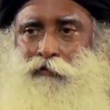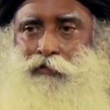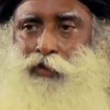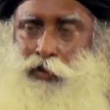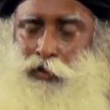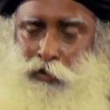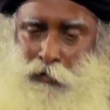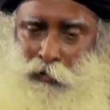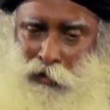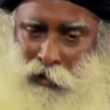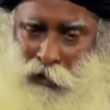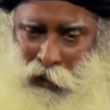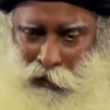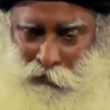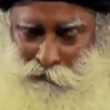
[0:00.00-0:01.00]
of human
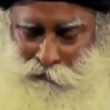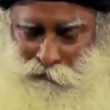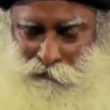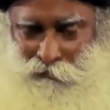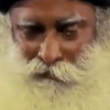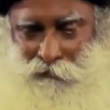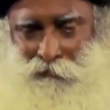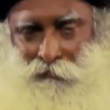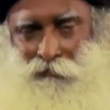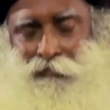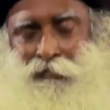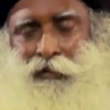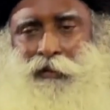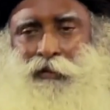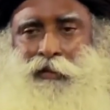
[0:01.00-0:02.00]
life,
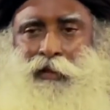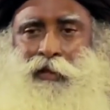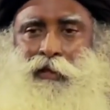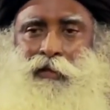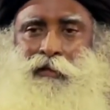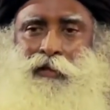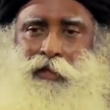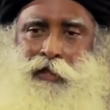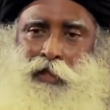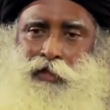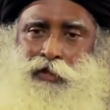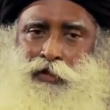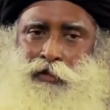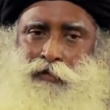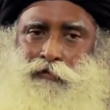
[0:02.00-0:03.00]
the
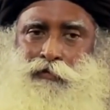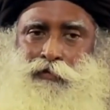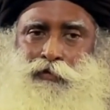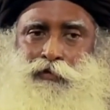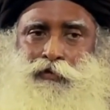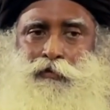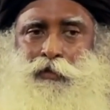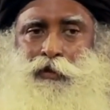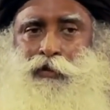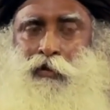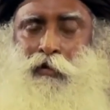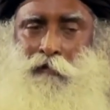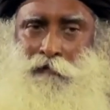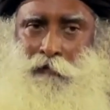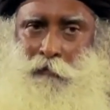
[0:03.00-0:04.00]
nature of human
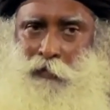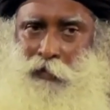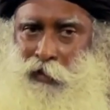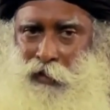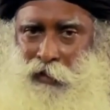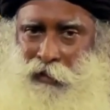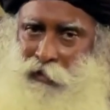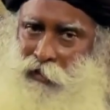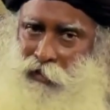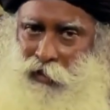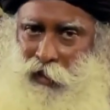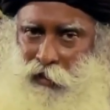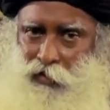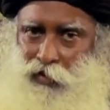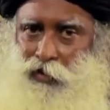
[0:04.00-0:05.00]
offspring is
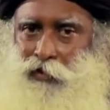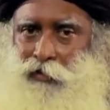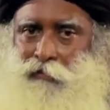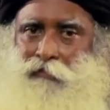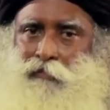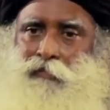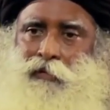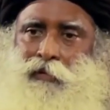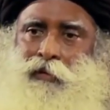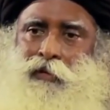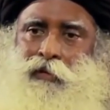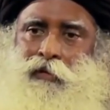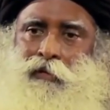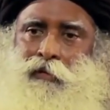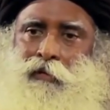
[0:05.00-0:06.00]
such
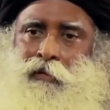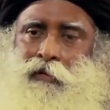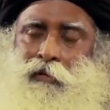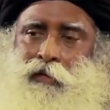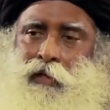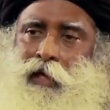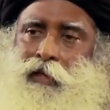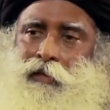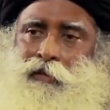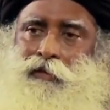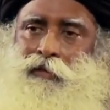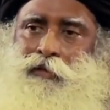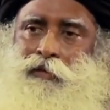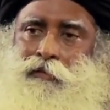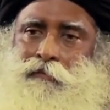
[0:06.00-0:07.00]

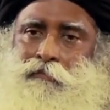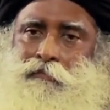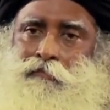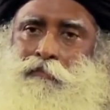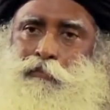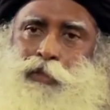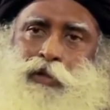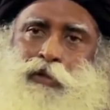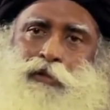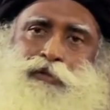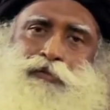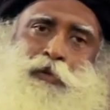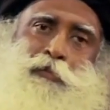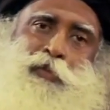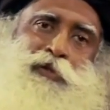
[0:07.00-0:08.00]
that because
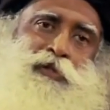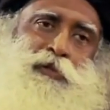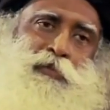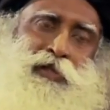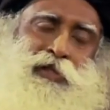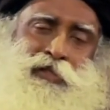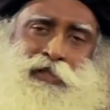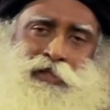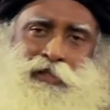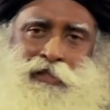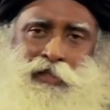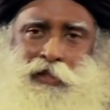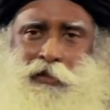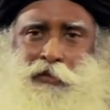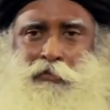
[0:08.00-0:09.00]
of the possibilities
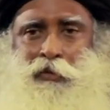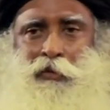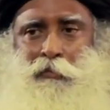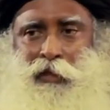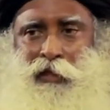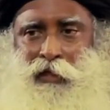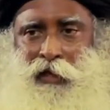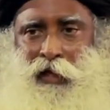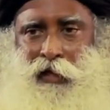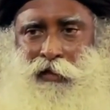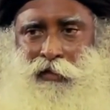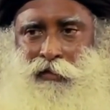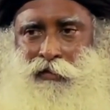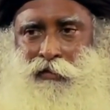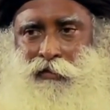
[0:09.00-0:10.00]
that a human being
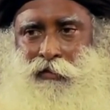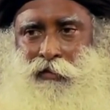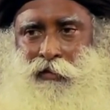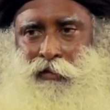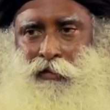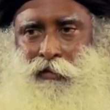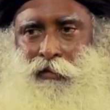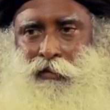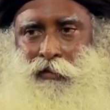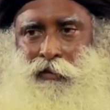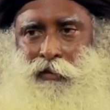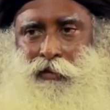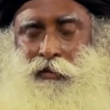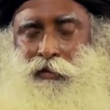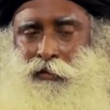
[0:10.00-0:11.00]
carries,
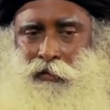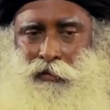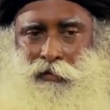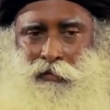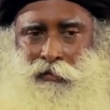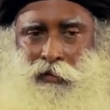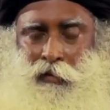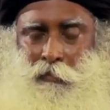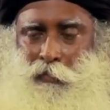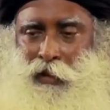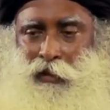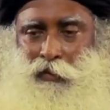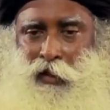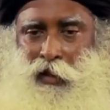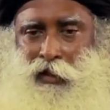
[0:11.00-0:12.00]
it is,
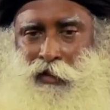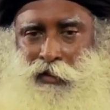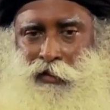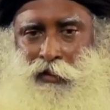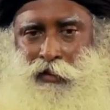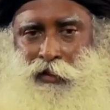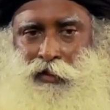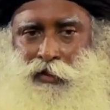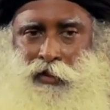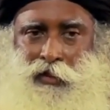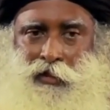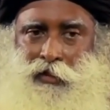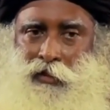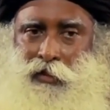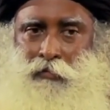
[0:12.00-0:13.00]
compared to any other creature,
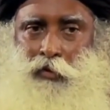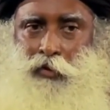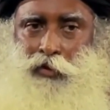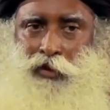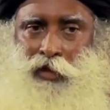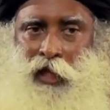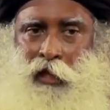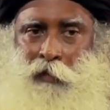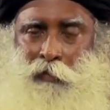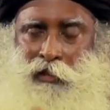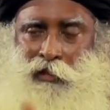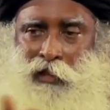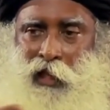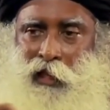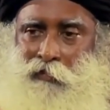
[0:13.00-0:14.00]
it is the most
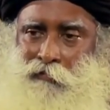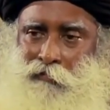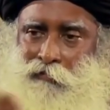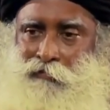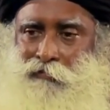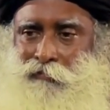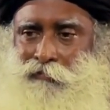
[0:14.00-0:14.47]
helpless life,